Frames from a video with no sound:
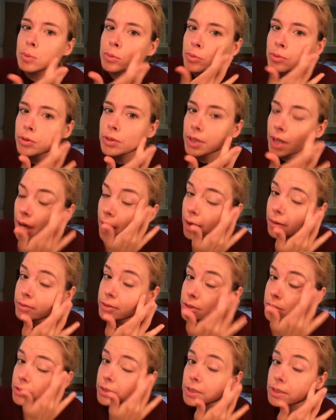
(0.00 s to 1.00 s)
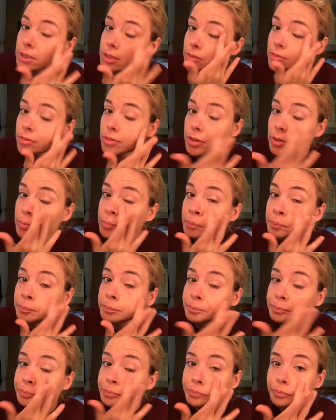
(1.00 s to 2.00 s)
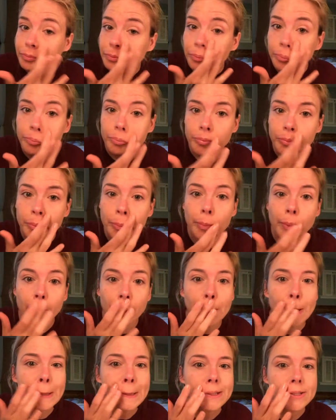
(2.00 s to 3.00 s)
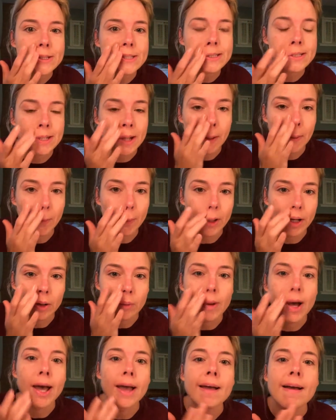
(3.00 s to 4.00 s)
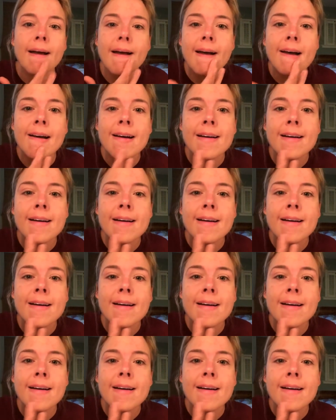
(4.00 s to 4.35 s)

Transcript: Before that, I was using different, and it's just not going away.